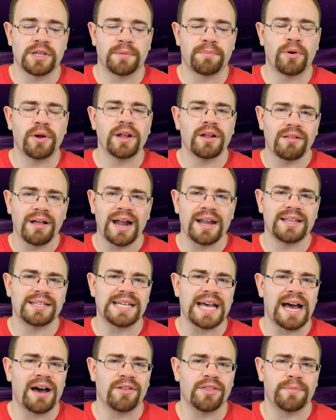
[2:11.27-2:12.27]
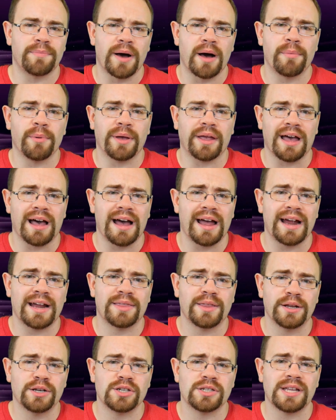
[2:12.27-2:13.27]
They're putting a lot of this out in the public eye, I
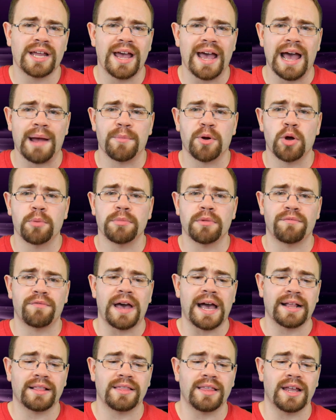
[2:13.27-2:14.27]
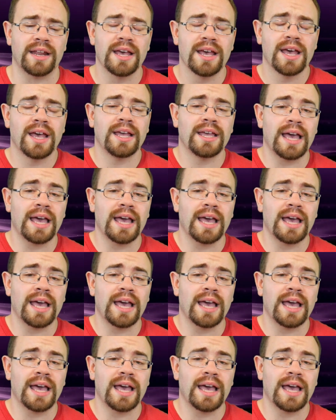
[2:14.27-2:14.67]
think, just to hammer home the fact that,